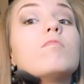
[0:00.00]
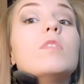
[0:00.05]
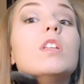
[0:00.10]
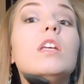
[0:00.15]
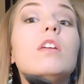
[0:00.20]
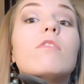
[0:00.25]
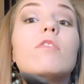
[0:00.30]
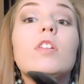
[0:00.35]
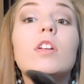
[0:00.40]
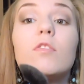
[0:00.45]

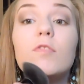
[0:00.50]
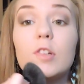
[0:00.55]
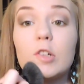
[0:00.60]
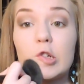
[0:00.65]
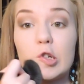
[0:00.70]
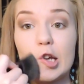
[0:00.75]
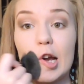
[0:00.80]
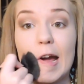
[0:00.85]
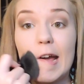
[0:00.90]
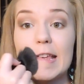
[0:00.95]
Even if you're
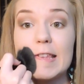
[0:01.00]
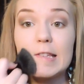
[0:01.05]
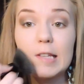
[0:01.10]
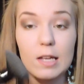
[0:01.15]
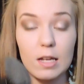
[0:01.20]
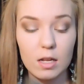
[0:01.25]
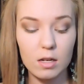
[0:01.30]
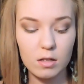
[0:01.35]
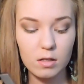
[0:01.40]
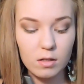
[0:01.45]
dry
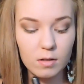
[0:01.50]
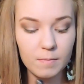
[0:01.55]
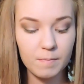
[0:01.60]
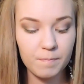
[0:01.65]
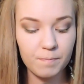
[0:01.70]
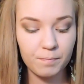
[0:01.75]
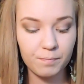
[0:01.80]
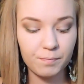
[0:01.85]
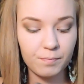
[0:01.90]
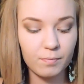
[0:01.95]
skinned,
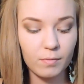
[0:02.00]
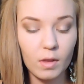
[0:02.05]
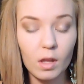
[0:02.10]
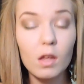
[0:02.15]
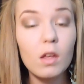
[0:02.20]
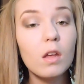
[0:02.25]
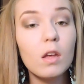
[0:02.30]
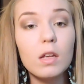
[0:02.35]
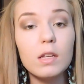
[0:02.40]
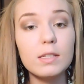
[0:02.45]

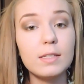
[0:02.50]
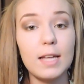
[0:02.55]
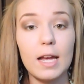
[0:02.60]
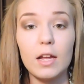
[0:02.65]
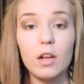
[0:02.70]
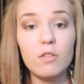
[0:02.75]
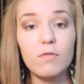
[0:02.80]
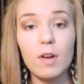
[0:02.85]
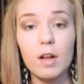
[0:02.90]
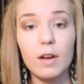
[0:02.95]
set
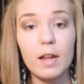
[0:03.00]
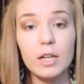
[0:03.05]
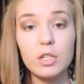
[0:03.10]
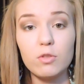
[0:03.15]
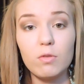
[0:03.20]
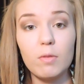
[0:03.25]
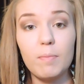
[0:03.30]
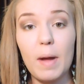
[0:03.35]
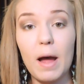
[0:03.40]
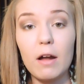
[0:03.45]
your
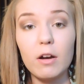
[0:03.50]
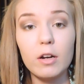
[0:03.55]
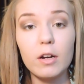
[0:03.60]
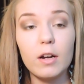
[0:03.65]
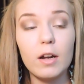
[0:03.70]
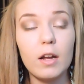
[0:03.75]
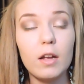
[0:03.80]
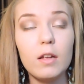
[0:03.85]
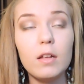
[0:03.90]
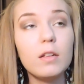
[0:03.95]
foundation with
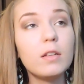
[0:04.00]
powder.